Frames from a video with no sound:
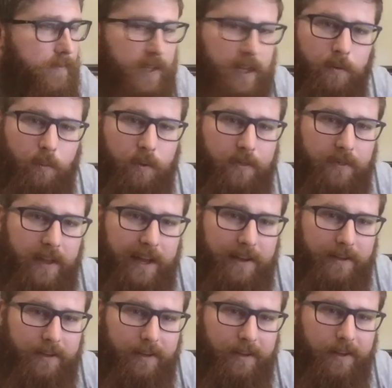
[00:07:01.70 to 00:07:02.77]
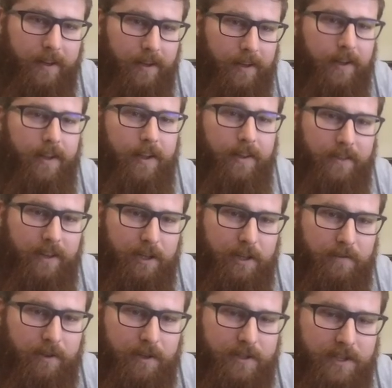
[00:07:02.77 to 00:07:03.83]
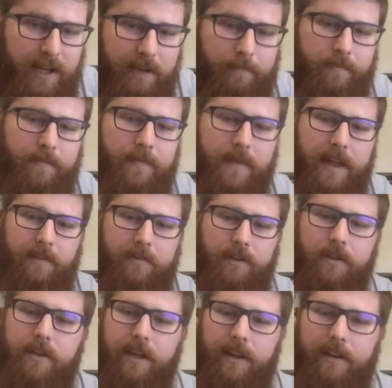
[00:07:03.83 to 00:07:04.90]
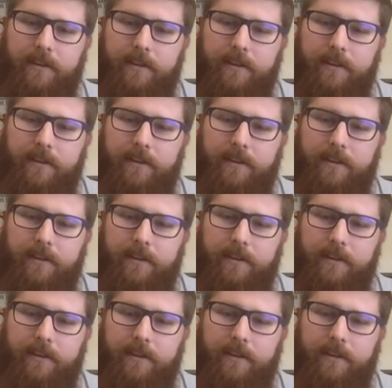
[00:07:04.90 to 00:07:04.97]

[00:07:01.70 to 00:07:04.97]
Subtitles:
With that, thank you for your time. Have a good day.